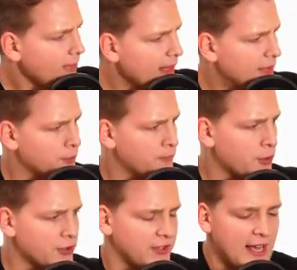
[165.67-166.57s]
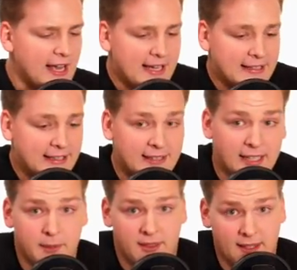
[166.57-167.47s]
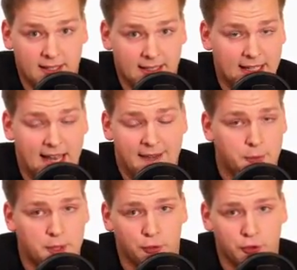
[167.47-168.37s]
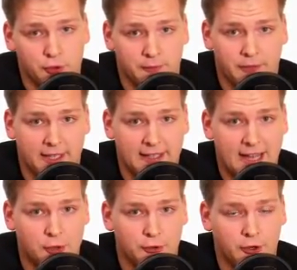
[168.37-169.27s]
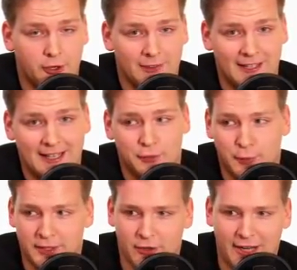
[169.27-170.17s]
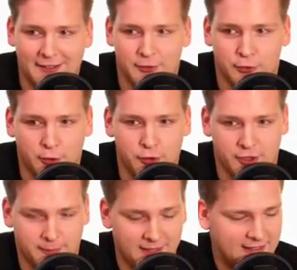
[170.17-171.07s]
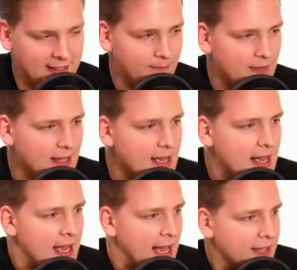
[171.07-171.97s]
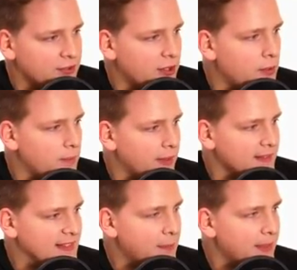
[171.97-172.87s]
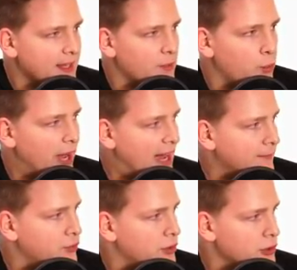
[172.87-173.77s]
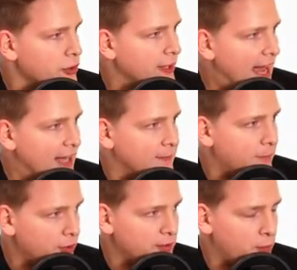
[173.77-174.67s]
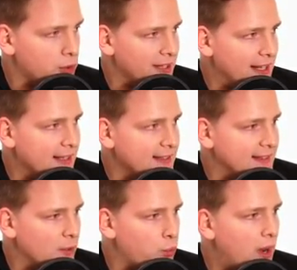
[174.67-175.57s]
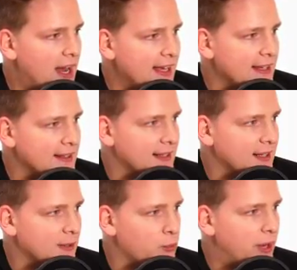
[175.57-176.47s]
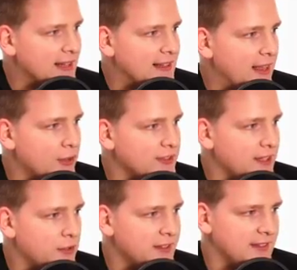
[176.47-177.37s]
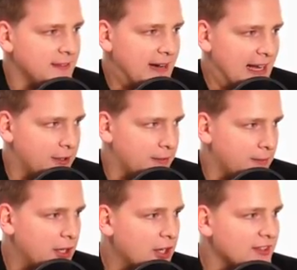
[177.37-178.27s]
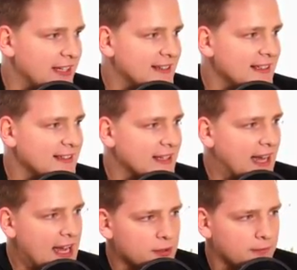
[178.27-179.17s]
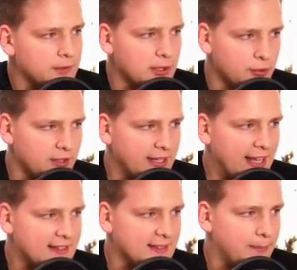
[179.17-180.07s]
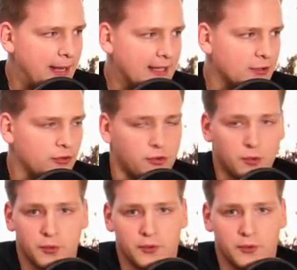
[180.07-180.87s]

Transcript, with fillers: And so, of course, this got me thinking and everyone was also freaking out on uh, Twitter and on social media. And so something we have to look at first of all is why uh, why Tether decreases in value because it is kind of losing its peg to